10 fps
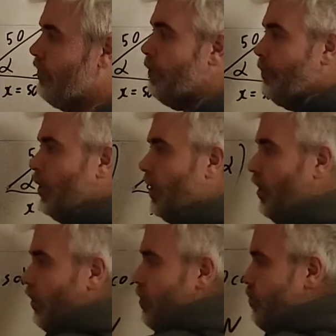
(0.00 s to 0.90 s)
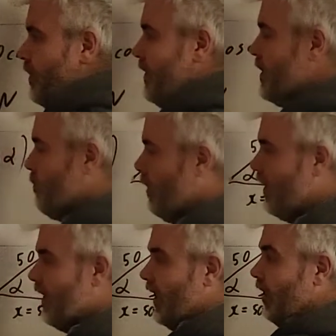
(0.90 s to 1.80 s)
If you pull 100 this
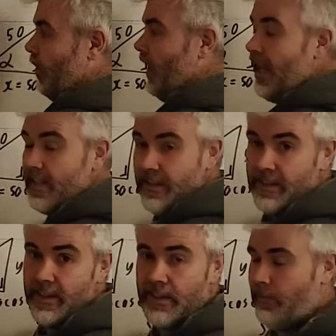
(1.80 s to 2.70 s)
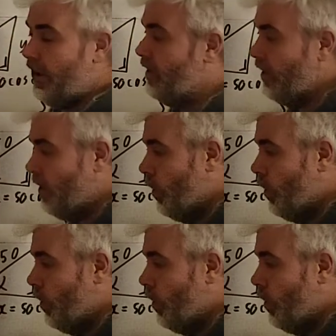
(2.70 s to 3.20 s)
way and 80 this way,